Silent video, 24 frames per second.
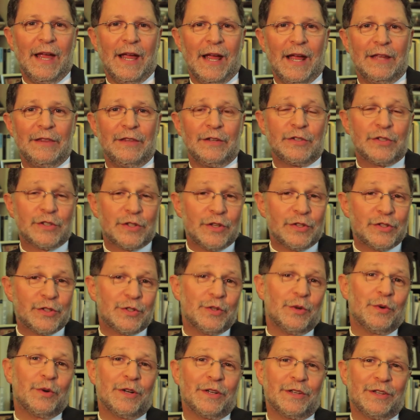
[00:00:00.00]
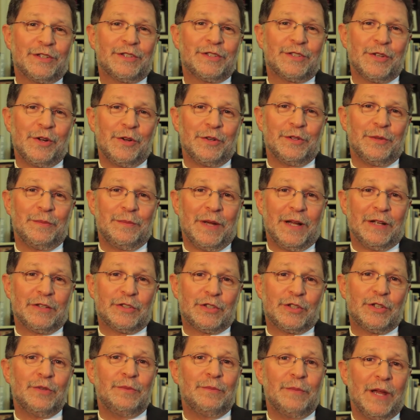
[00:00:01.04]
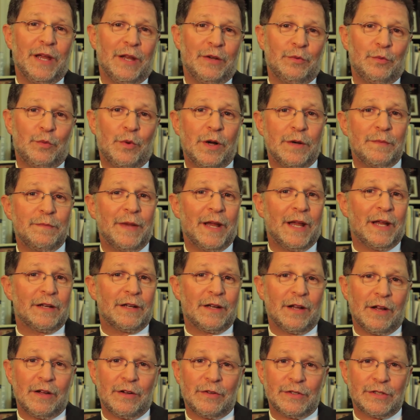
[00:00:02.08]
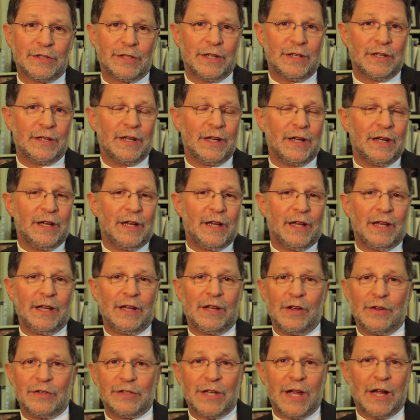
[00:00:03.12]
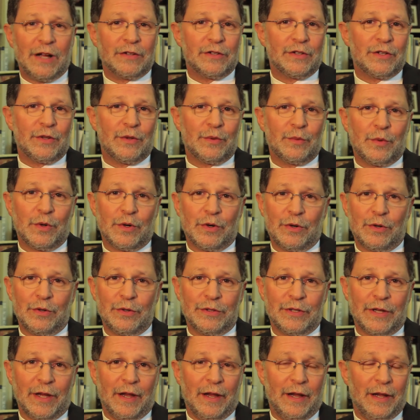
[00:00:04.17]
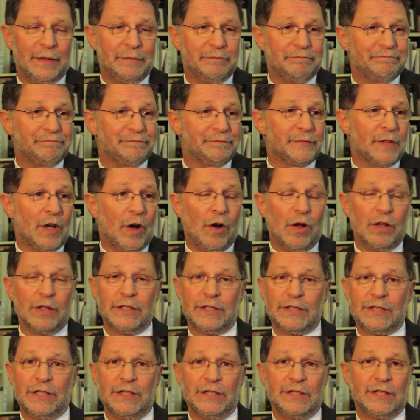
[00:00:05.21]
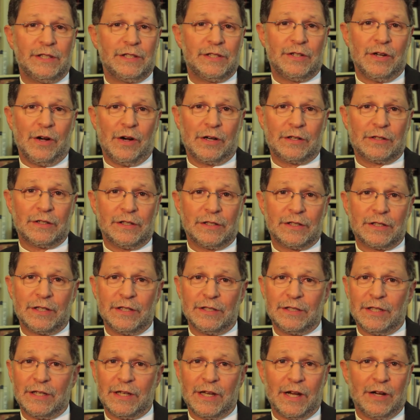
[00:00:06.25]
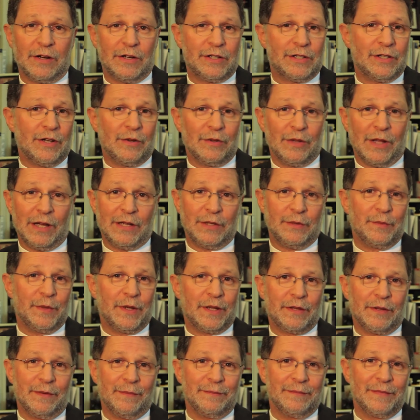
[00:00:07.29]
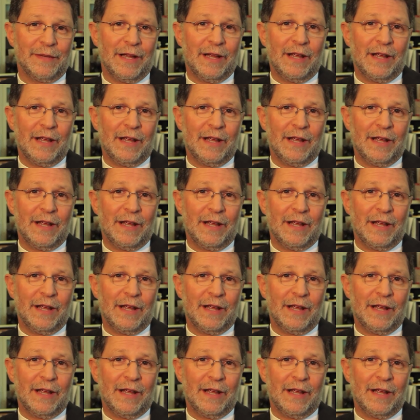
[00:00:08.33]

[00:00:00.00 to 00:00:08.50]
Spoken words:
And there's the story that's told about two men. One man goes and he goes out into the world, and all he sees is darkness because he carries no light with him.